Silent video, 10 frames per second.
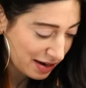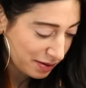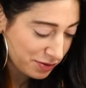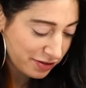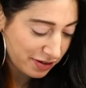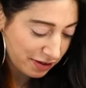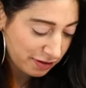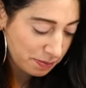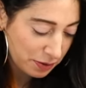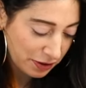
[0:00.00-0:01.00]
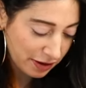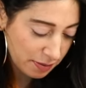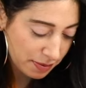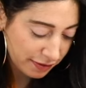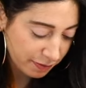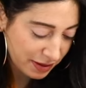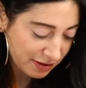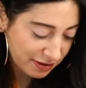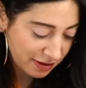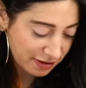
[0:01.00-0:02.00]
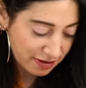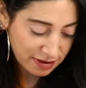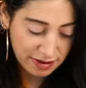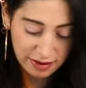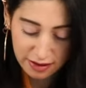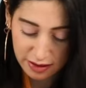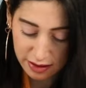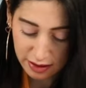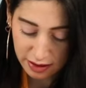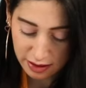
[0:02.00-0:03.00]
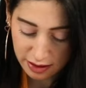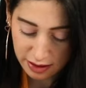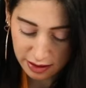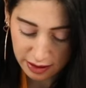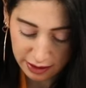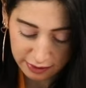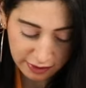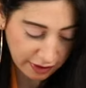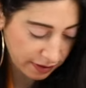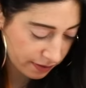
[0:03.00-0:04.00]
I'm just going to spoon a couple of pieces, like so.